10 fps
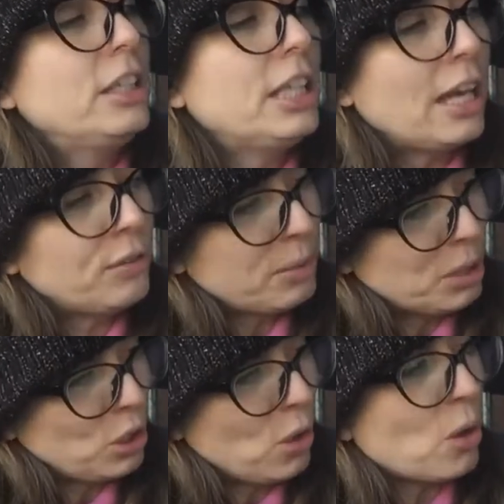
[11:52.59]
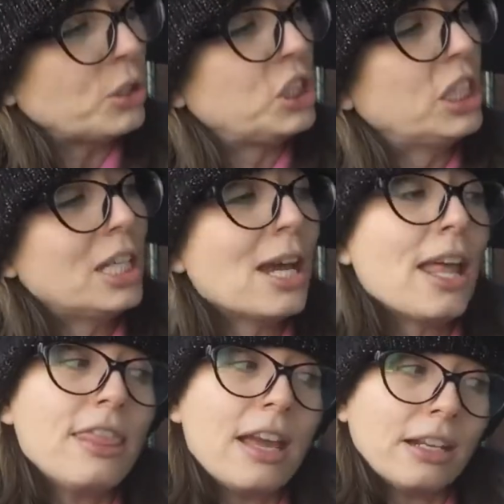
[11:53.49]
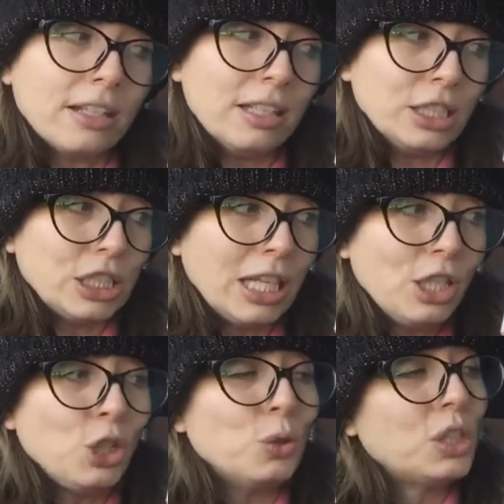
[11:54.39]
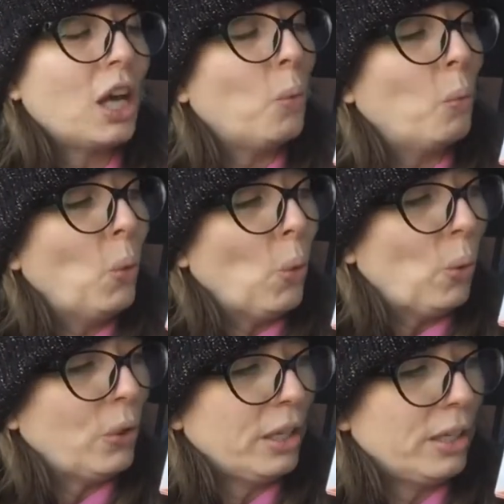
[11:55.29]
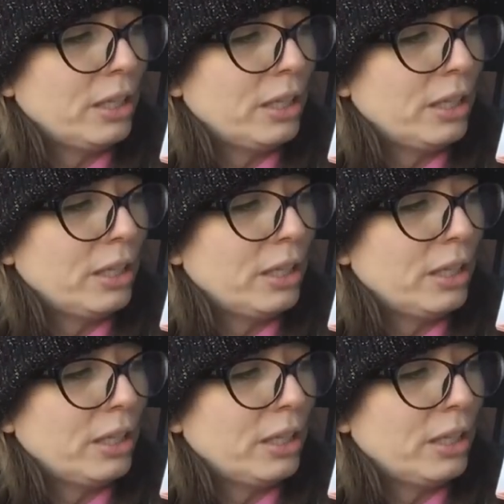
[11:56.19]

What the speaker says: gave him a nod, and then continued her walk.